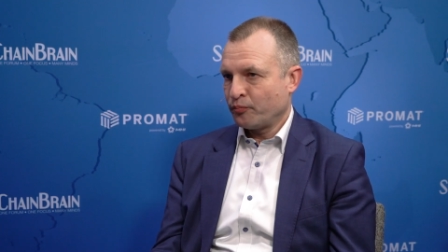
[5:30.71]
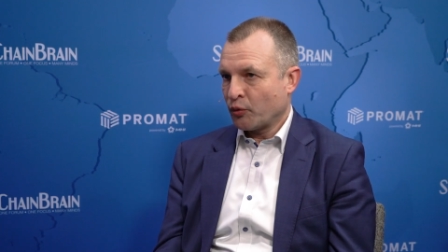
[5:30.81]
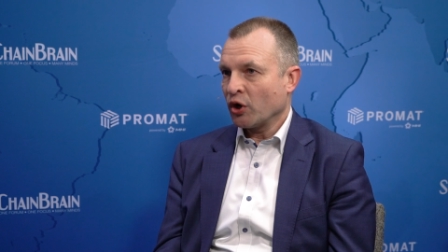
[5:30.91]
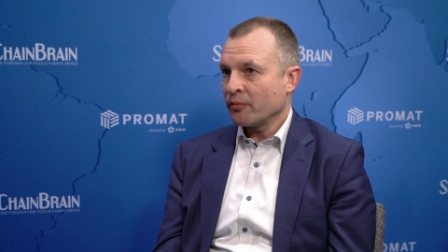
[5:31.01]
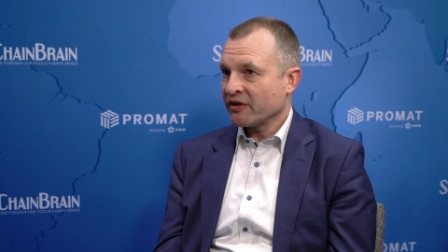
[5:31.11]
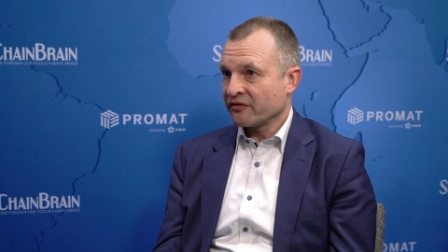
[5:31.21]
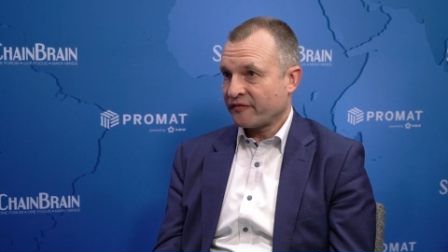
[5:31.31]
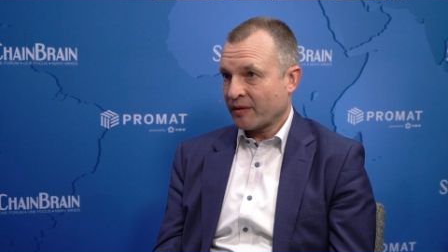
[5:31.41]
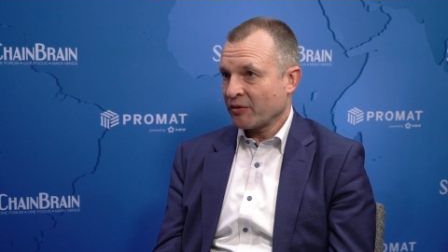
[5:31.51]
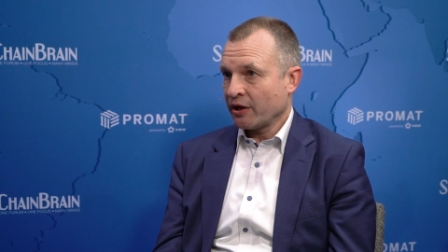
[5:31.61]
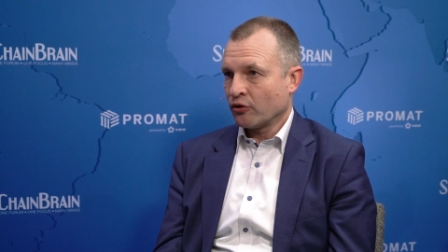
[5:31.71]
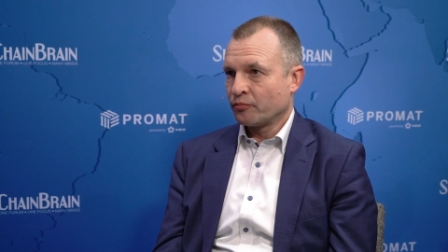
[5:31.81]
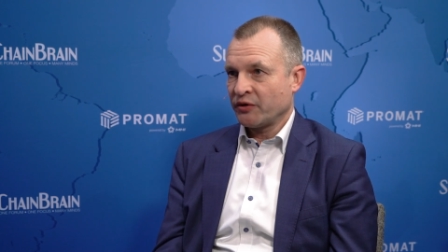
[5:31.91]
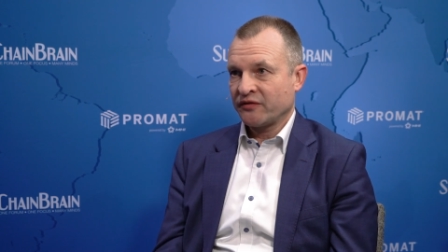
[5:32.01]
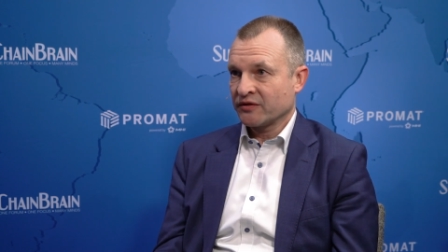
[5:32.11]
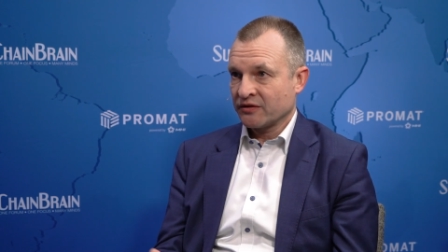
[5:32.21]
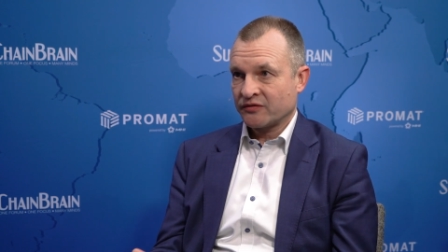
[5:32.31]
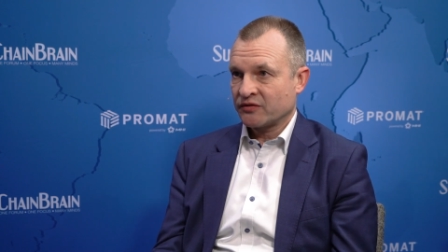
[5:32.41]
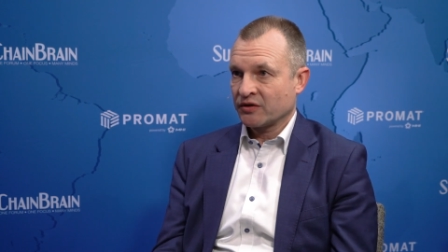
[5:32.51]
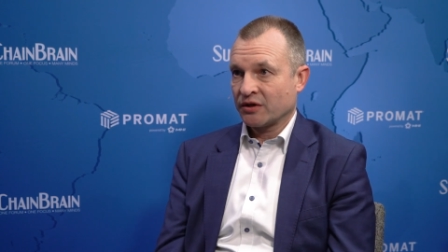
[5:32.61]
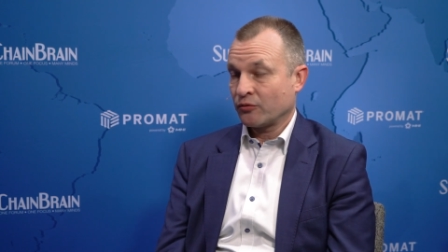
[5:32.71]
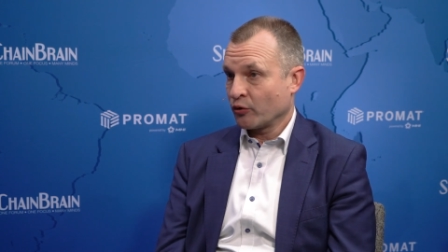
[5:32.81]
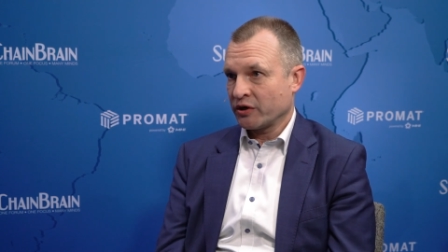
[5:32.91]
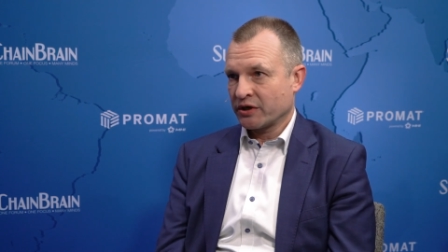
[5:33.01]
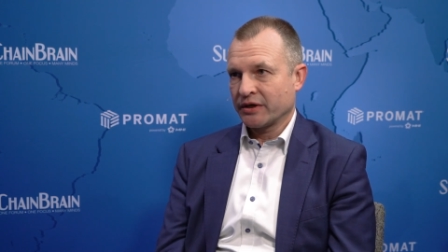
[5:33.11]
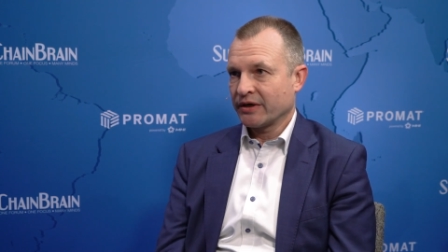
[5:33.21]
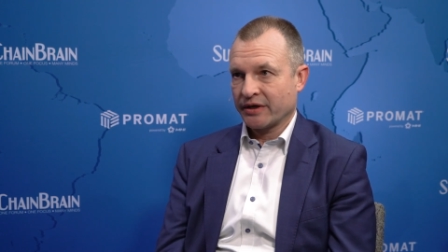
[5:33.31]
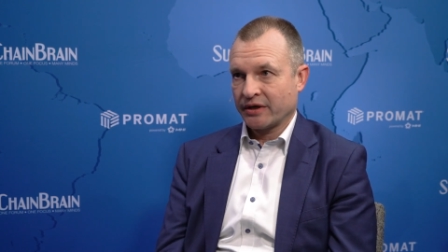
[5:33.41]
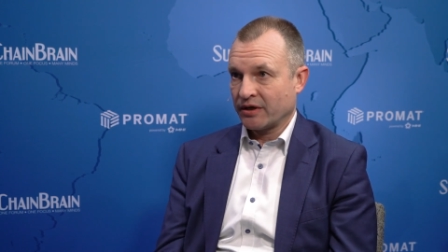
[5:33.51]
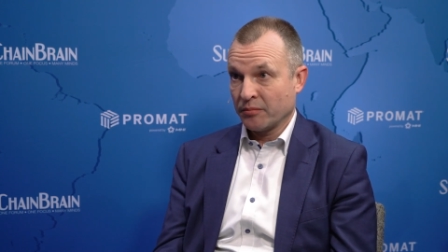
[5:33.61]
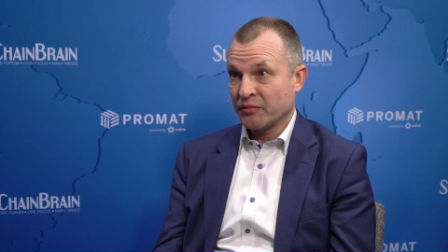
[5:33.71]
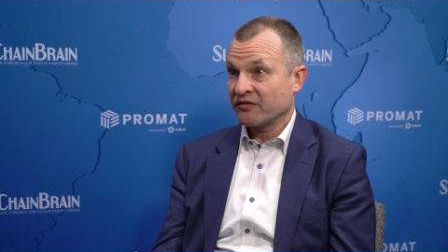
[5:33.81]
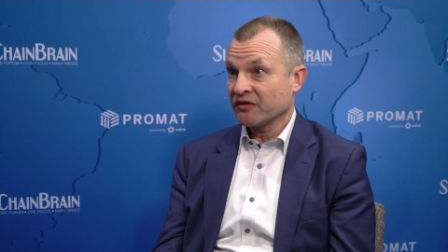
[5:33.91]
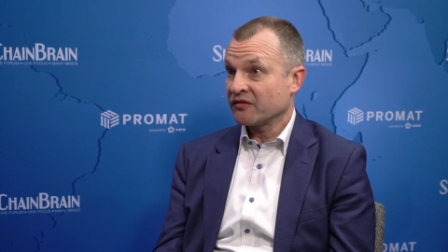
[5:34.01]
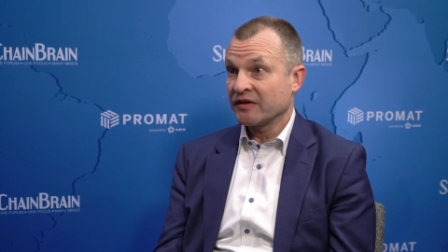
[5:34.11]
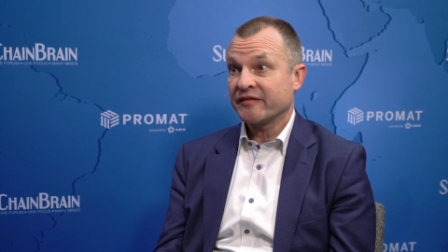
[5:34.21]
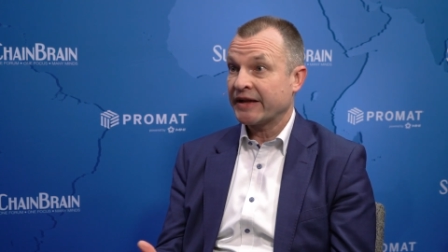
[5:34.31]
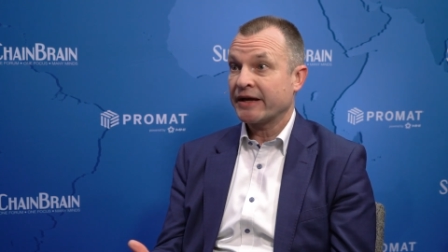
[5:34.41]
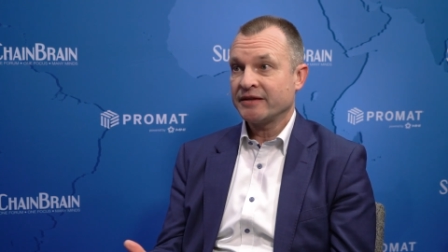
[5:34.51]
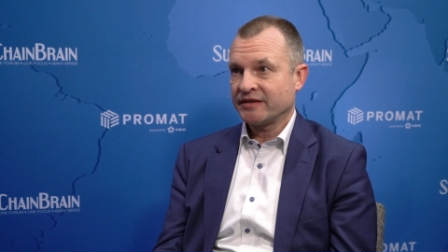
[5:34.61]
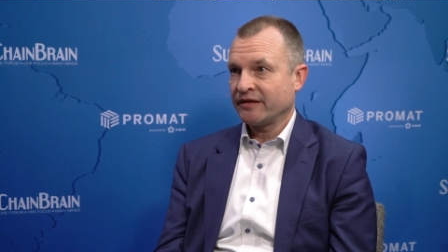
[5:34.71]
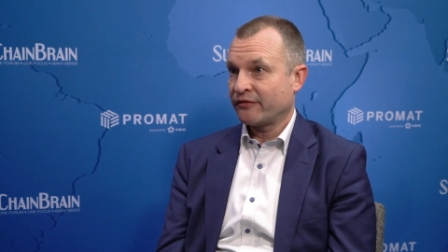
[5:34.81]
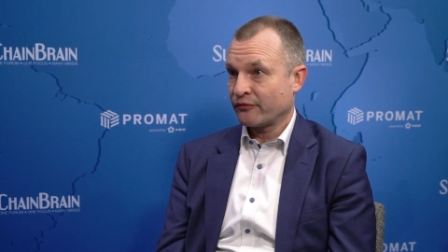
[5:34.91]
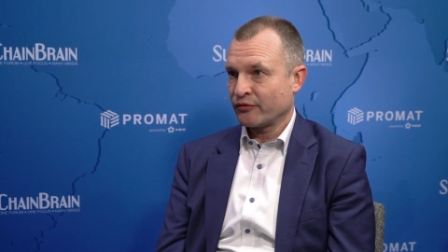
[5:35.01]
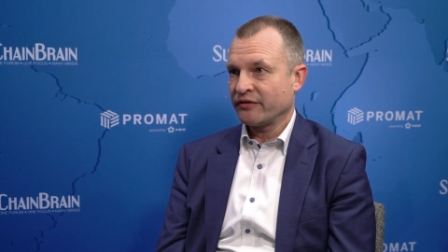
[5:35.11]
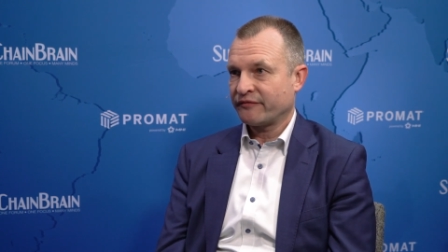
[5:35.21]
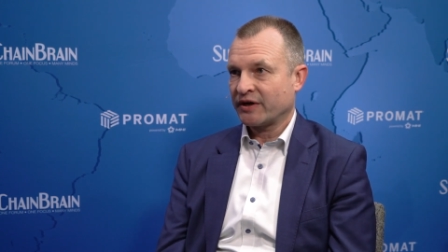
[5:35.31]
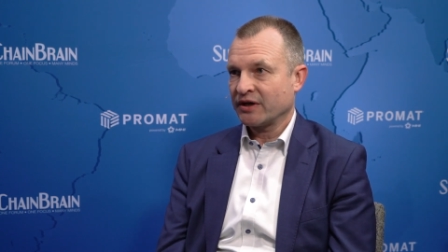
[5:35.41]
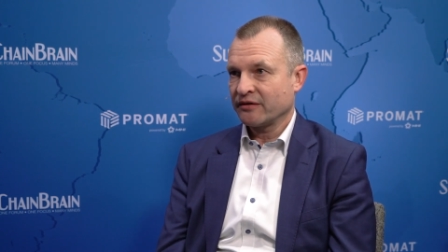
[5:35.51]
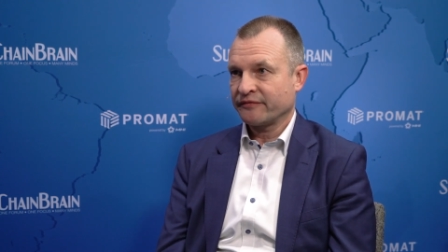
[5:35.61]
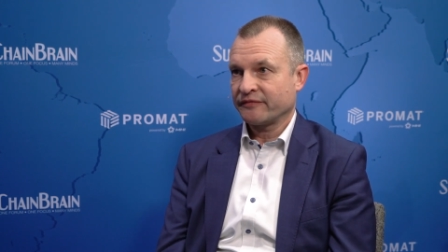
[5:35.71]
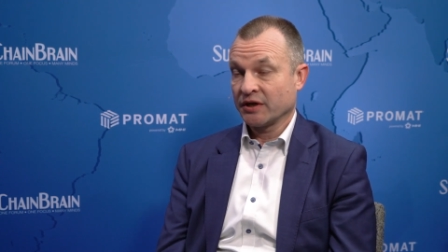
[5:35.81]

Beumer is a family-owned business. Uh, we're in, in business since nineteen thirty-five.